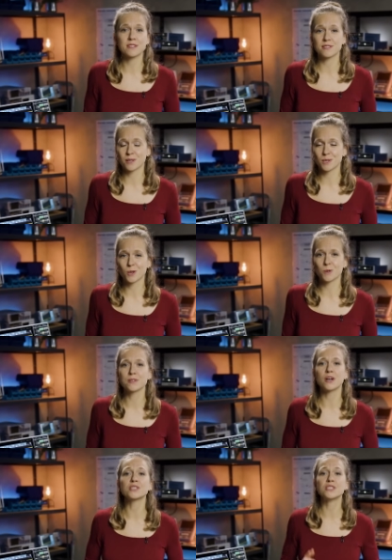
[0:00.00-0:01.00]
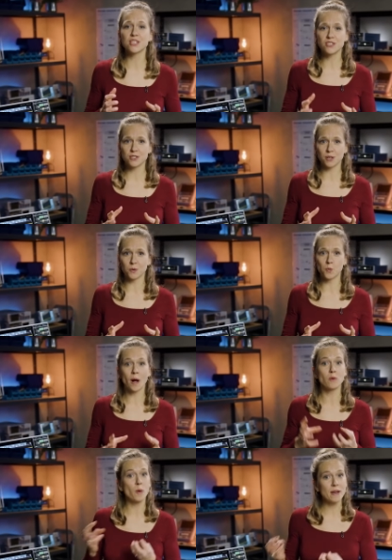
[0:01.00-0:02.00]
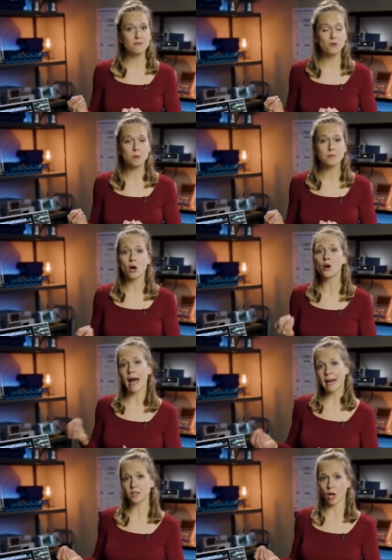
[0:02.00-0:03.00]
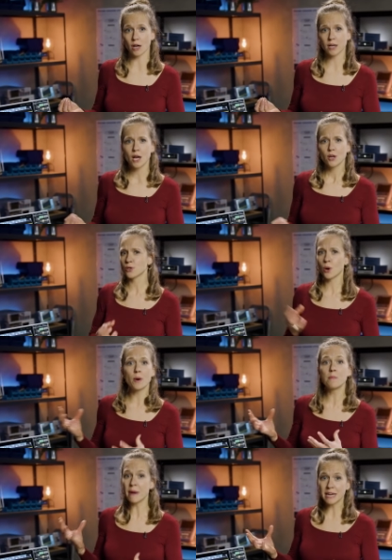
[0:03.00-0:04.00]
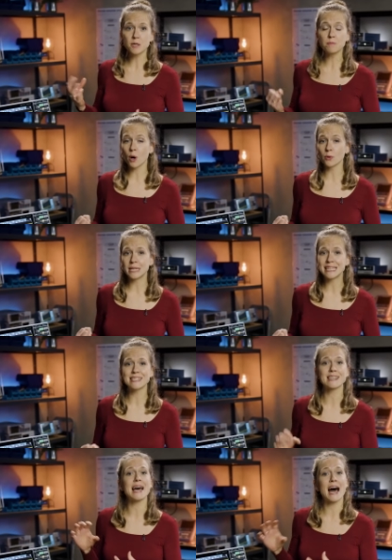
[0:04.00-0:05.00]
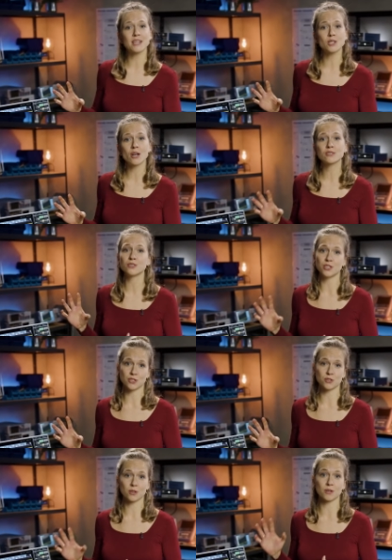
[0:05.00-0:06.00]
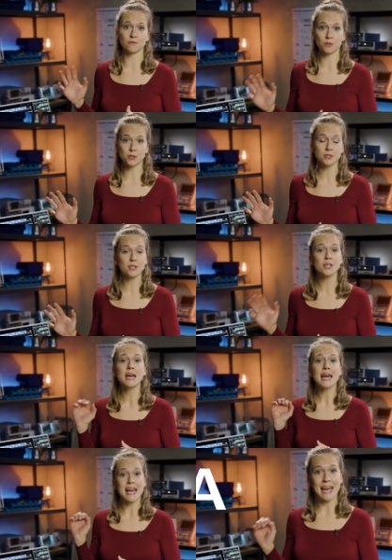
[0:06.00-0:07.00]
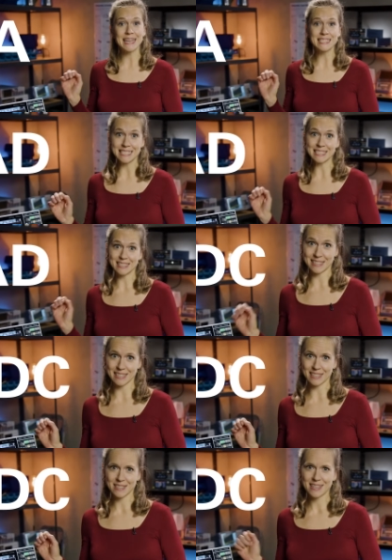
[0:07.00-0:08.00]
oscilloscopes are digital while waveforms are analog, so a main component is an analog to digital converter, ADC.